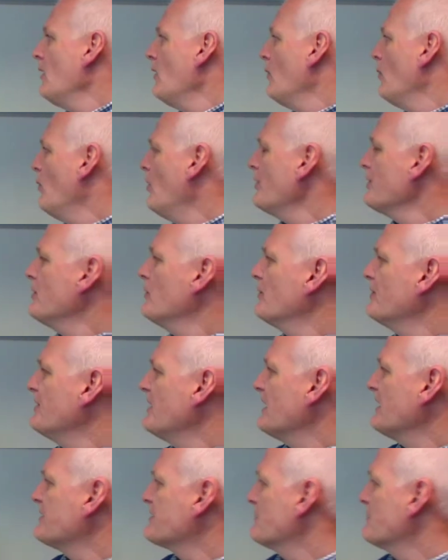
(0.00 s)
What you would need